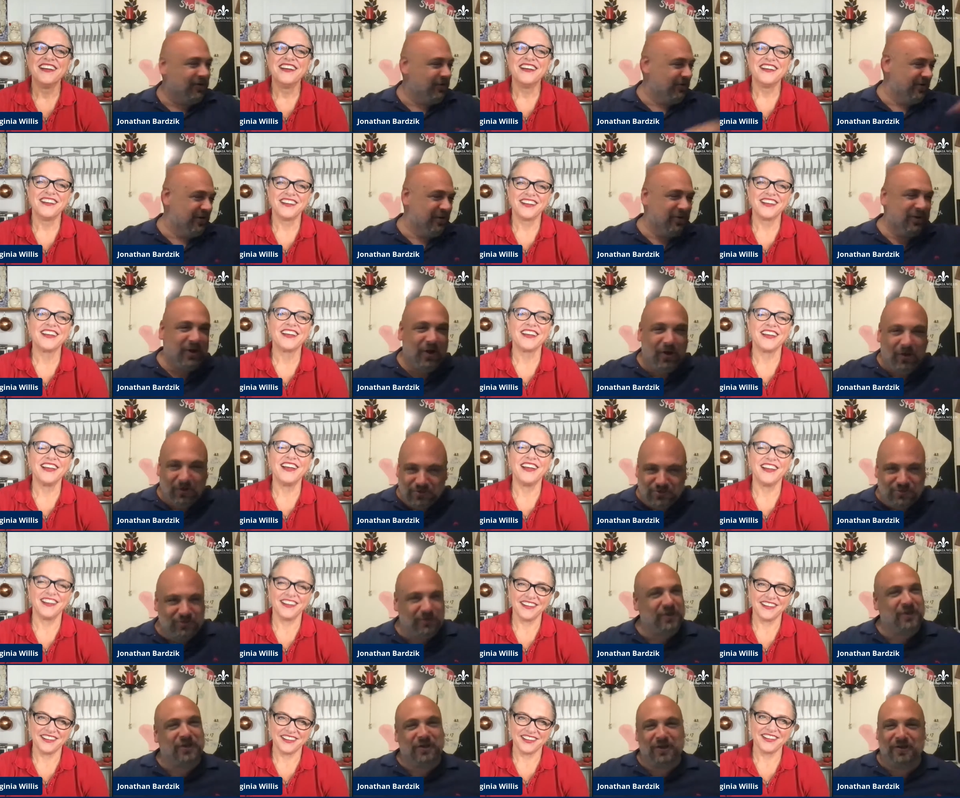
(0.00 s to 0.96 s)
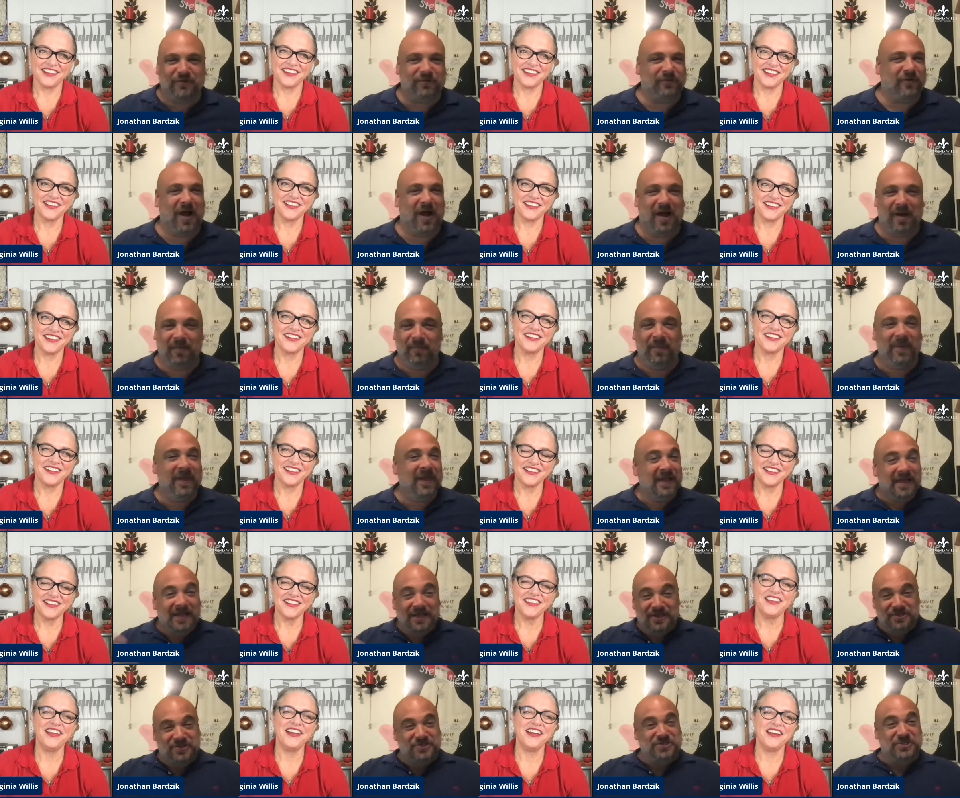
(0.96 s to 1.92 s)
Speaker 1: or new culture to cook from,
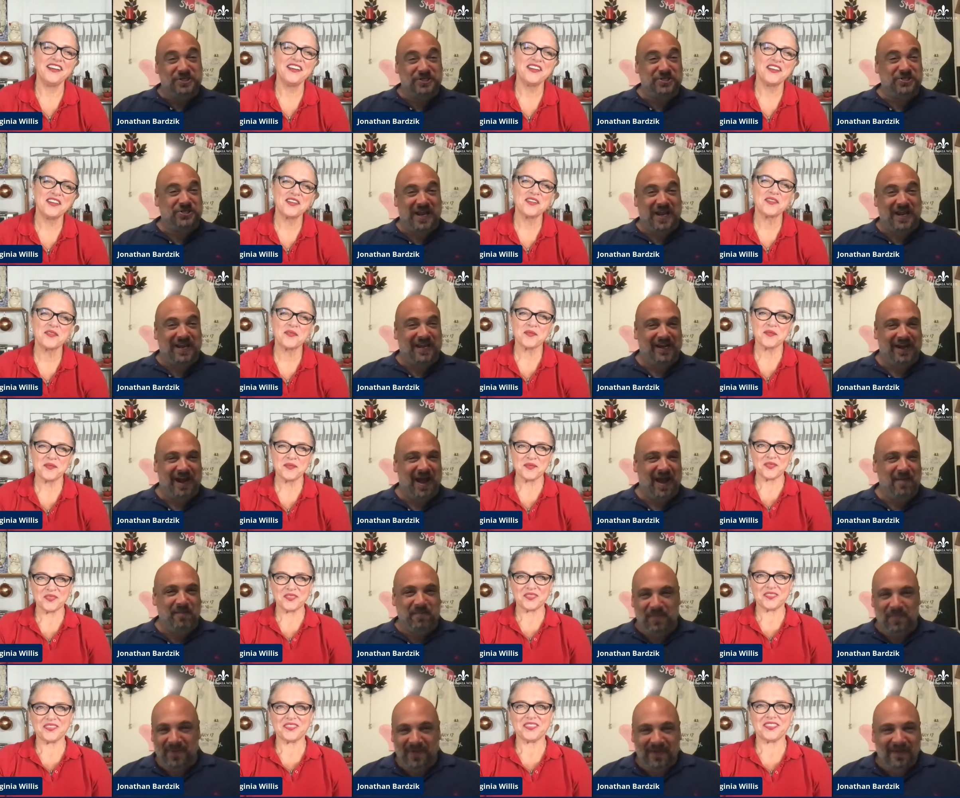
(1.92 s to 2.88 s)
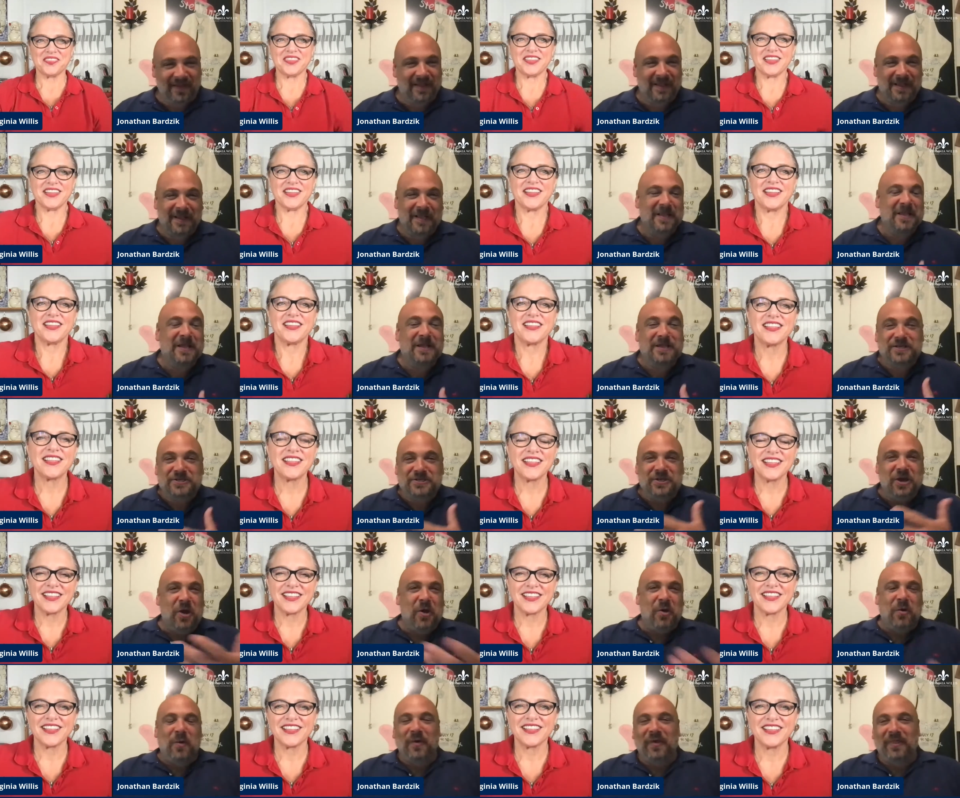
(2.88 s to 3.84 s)
yeah. just to shake it up.
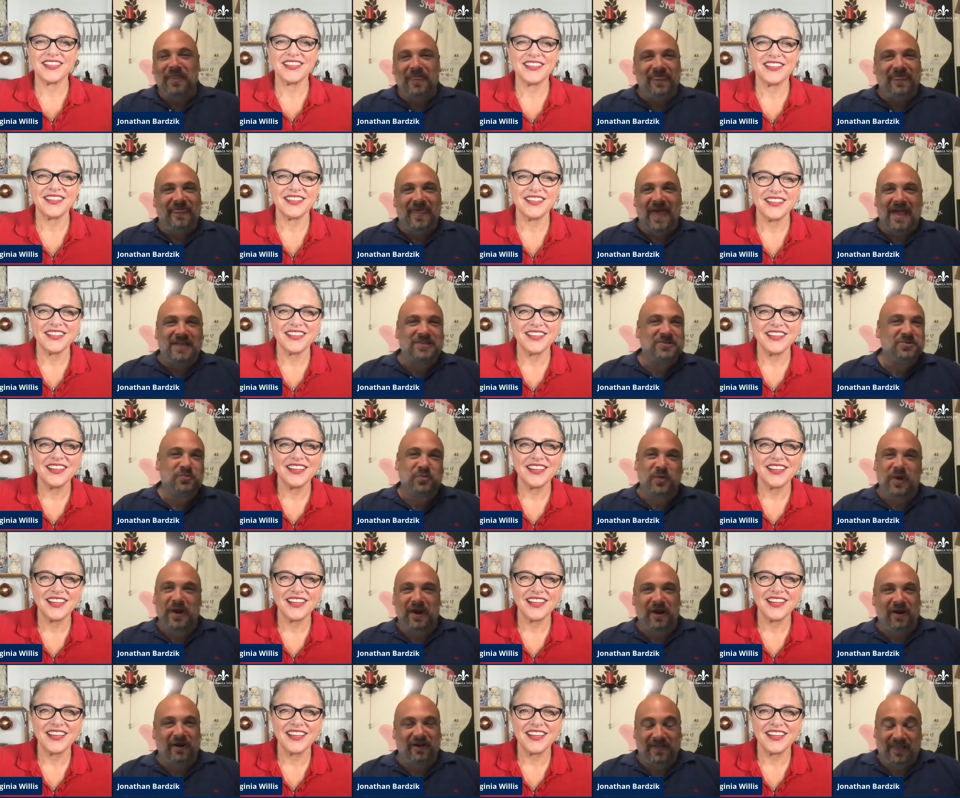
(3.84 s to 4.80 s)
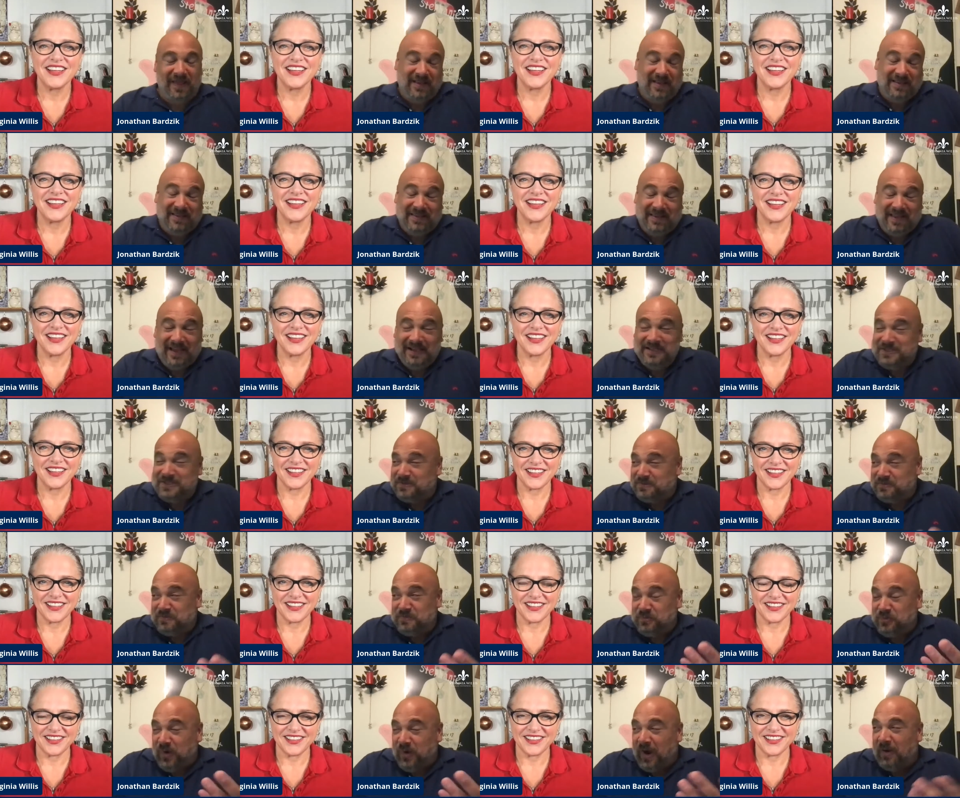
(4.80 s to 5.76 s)
So that's where that that's
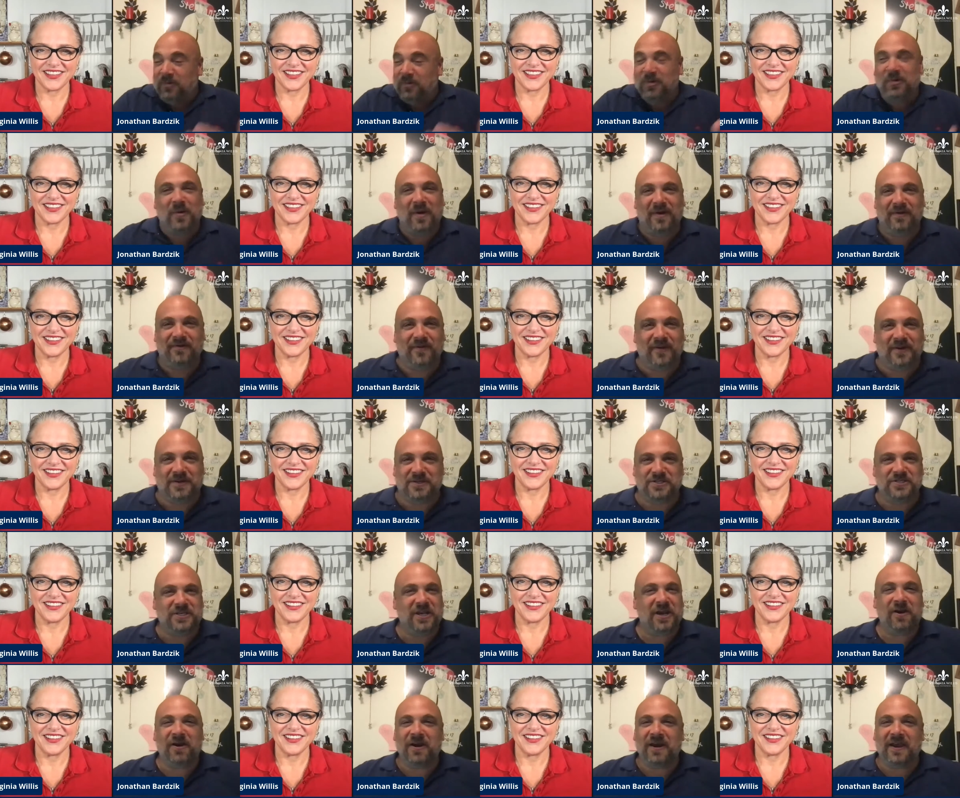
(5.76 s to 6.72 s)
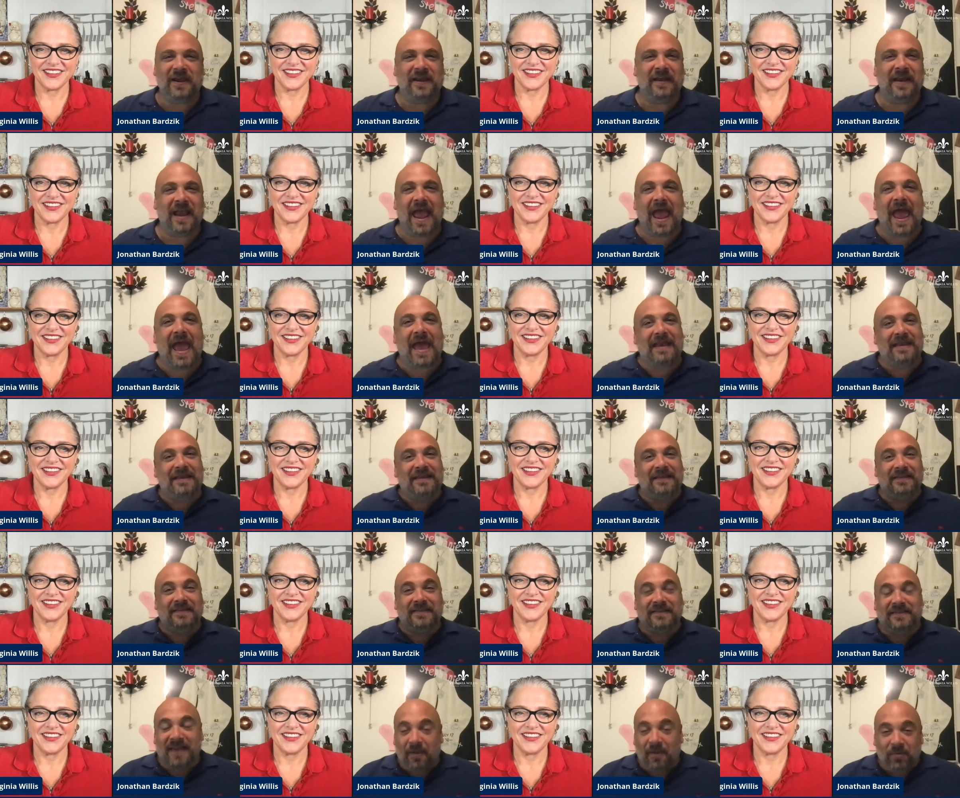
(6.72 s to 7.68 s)
why we went vegetarian.
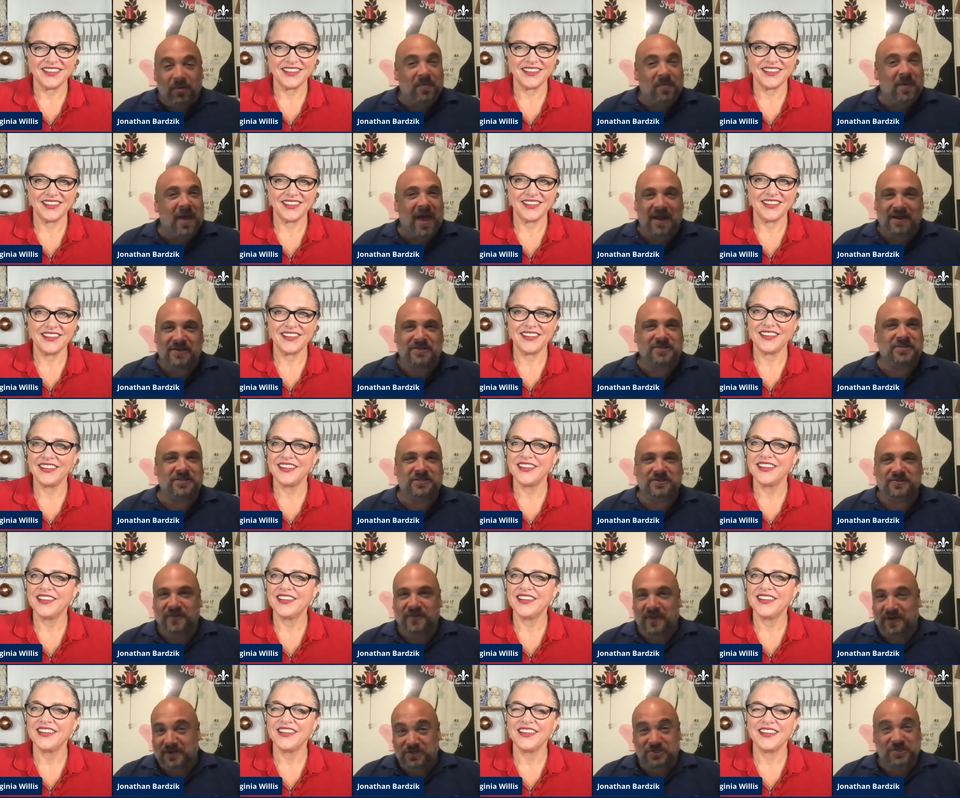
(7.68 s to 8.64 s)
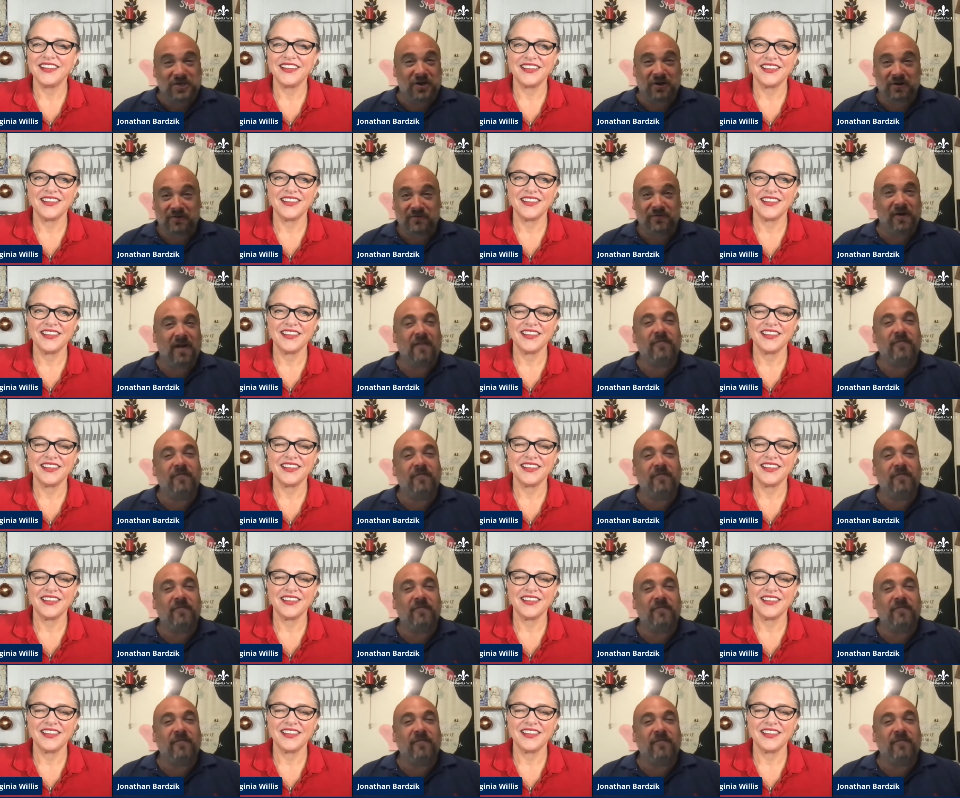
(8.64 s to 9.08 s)
And Deborah Madison's Vegetarian for